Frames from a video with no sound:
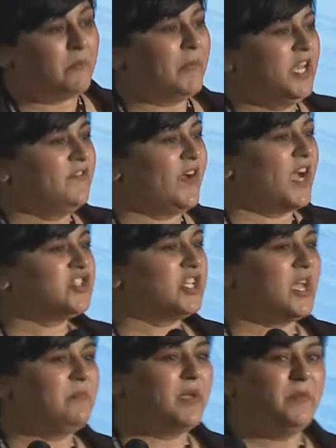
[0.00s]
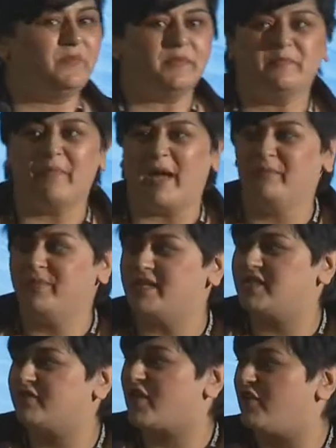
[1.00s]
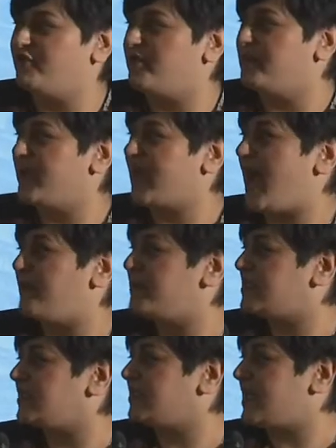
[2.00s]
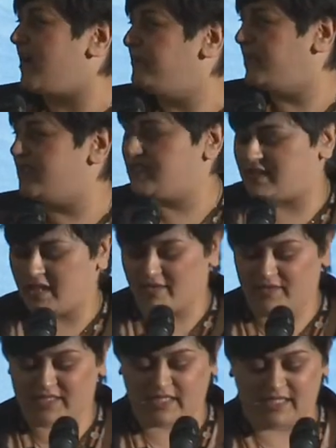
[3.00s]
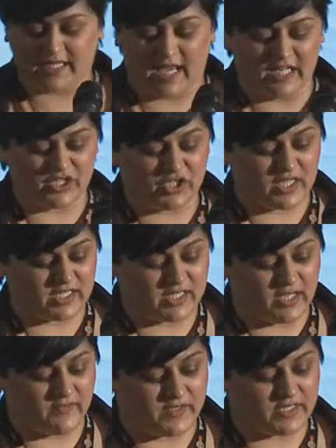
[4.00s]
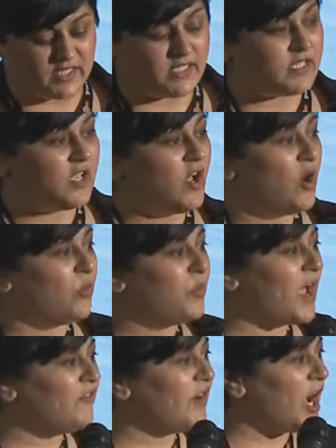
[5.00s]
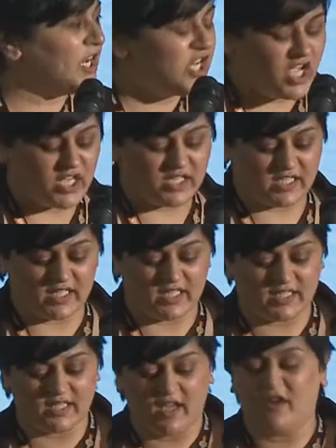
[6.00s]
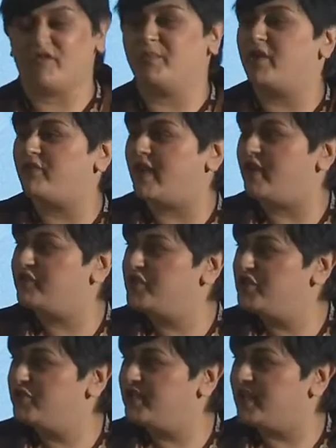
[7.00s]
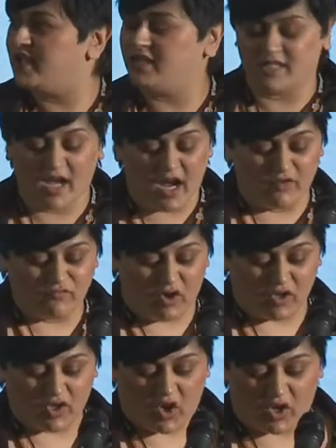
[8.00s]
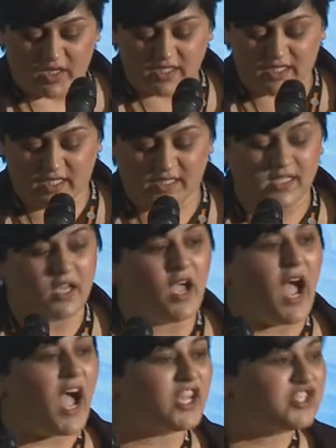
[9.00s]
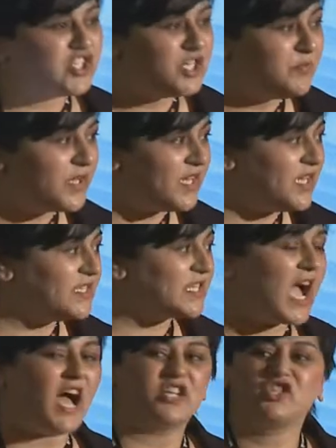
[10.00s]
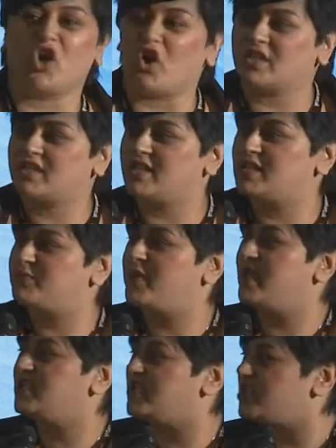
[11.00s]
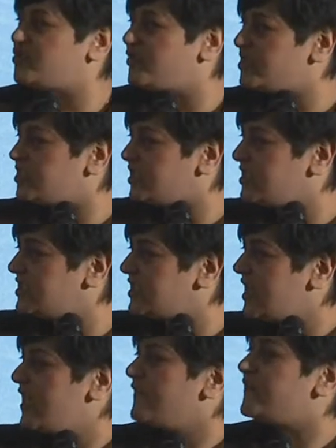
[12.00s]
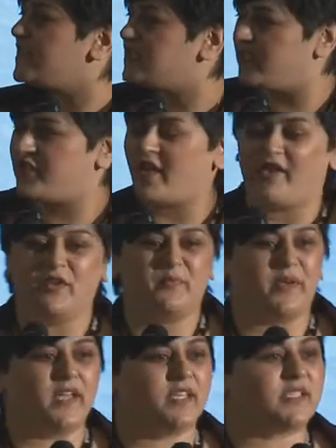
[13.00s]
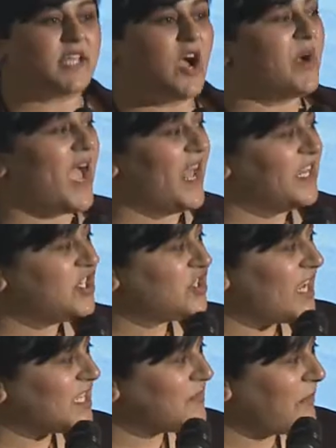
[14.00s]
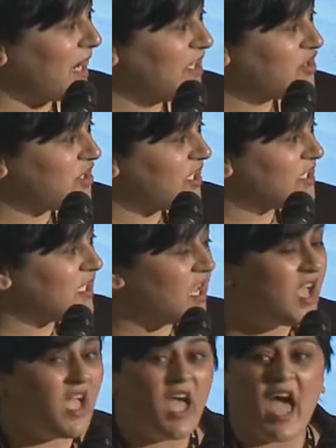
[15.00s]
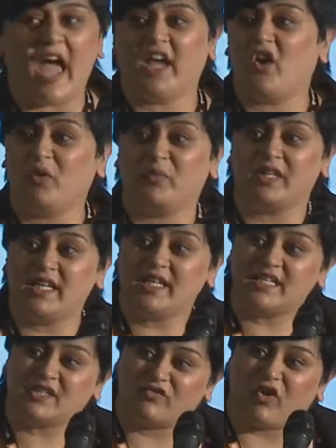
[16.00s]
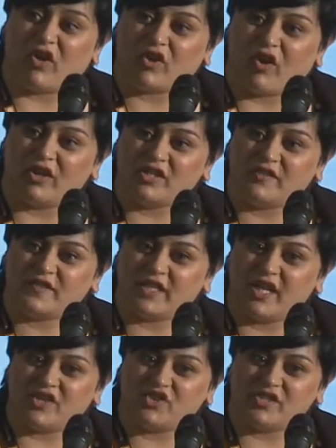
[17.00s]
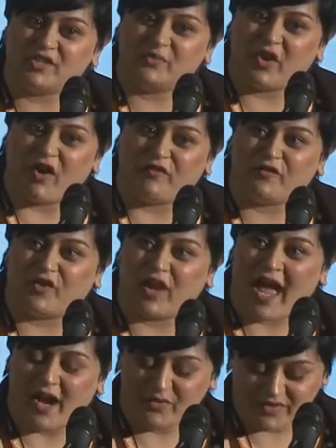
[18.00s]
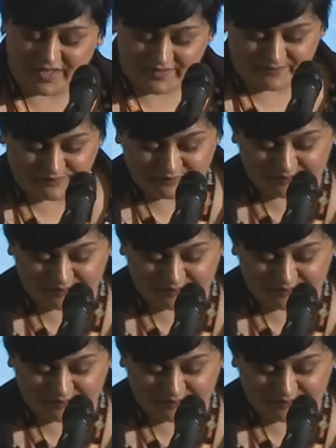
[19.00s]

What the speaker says: Many of our GMB members have come from the Capital's ambulance service and the NHS services. We have our nurses from a array of unions and Royal Colleges, our GPs, our doctors, paediatricians, physiotherapists, our NHS managers. Hey, all we need is the Royal College of Surgeons and we've got a full house.